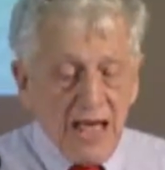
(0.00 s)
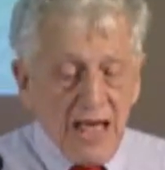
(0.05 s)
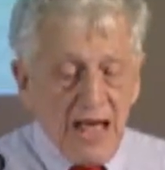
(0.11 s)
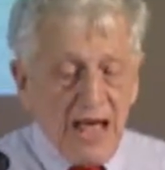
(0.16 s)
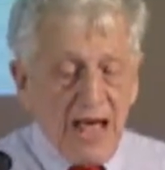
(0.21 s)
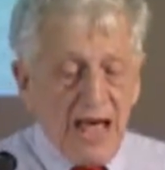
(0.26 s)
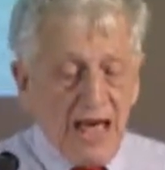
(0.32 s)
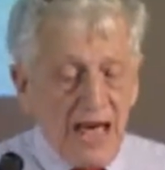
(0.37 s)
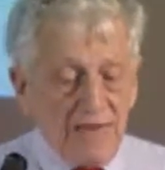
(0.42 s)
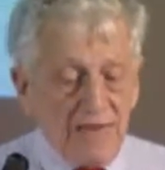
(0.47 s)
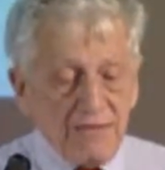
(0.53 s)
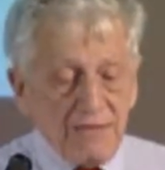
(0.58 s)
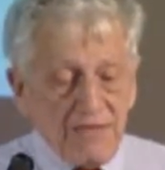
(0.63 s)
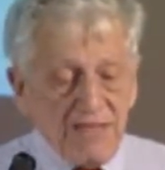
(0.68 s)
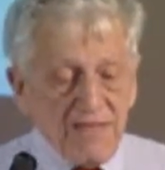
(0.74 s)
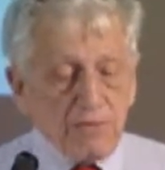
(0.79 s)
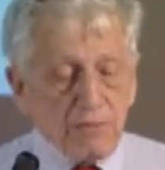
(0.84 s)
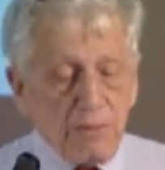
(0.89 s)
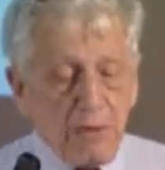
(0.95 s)
And at
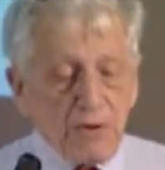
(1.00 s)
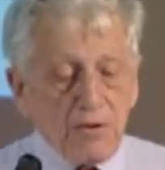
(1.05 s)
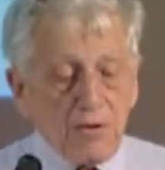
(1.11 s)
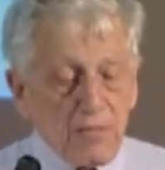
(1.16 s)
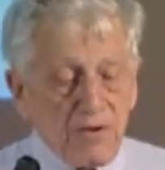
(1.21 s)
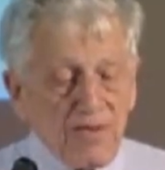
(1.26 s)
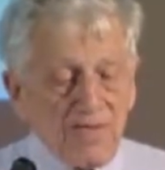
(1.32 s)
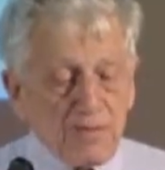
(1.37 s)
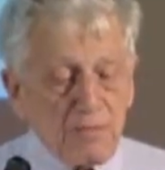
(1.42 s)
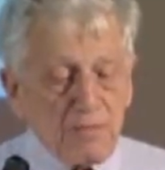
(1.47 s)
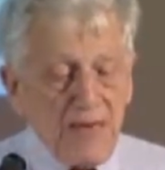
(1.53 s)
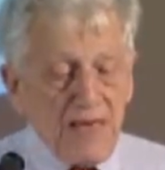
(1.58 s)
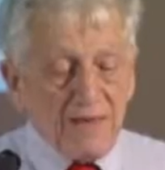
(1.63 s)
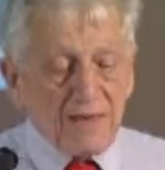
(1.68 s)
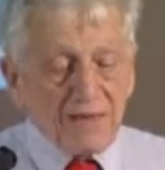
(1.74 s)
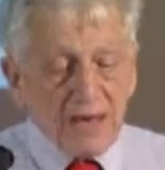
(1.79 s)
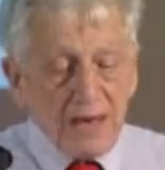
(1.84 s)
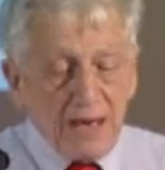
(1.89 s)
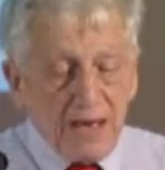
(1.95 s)
this point, we
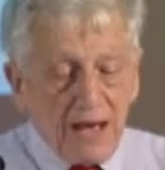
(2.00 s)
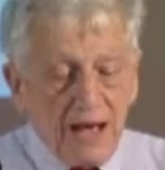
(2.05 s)
split.